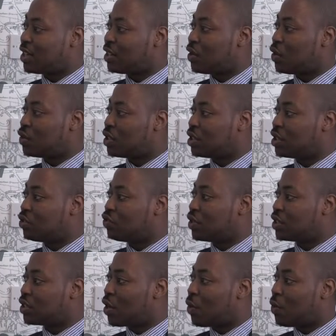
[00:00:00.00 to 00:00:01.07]
a solution to
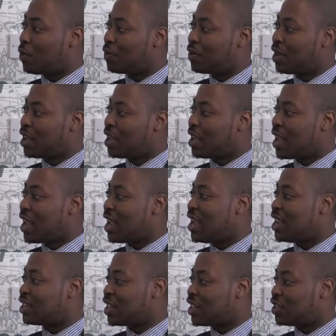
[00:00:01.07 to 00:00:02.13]
resolve
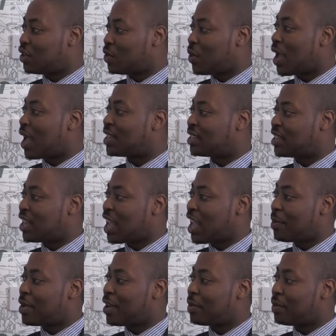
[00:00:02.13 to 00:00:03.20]
each issue as they
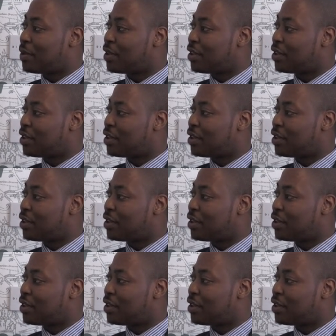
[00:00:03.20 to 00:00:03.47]
came up.